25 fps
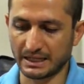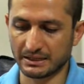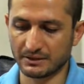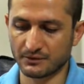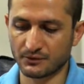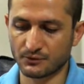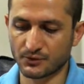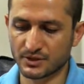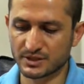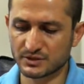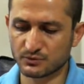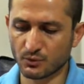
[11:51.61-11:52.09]

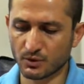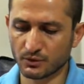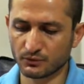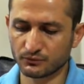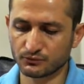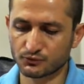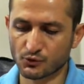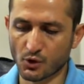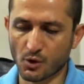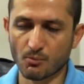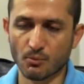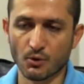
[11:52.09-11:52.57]
There is
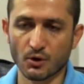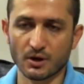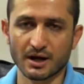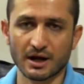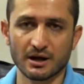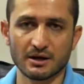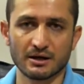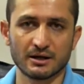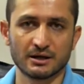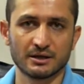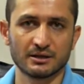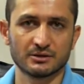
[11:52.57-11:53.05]
one
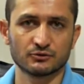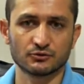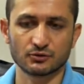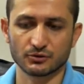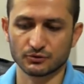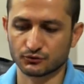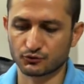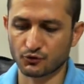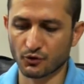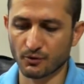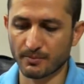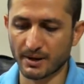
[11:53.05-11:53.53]

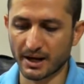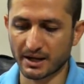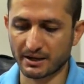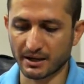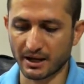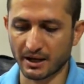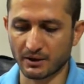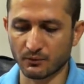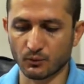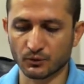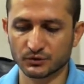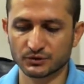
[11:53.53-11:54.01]
drawback
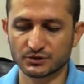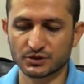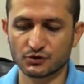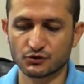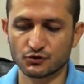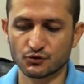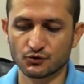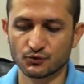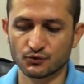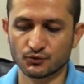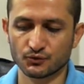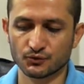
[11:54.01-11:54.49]
I wanted
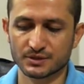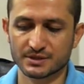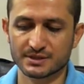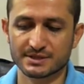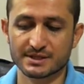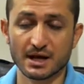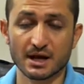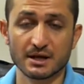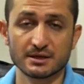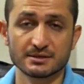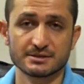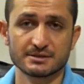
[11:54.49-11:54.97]
to
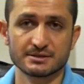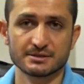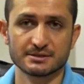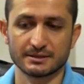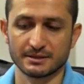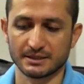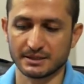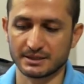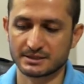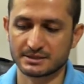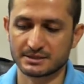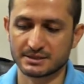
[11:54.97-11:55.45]
discuss.
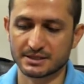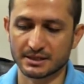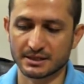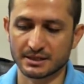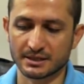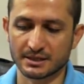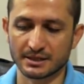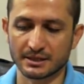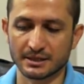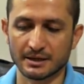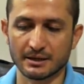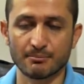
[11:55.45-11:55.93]
It's
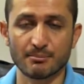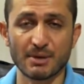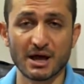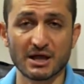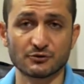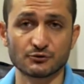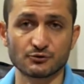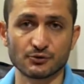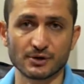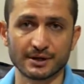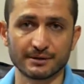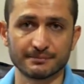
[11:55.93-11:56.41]
the
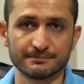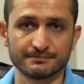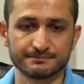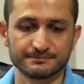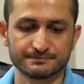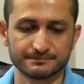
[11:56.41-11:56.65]
battery.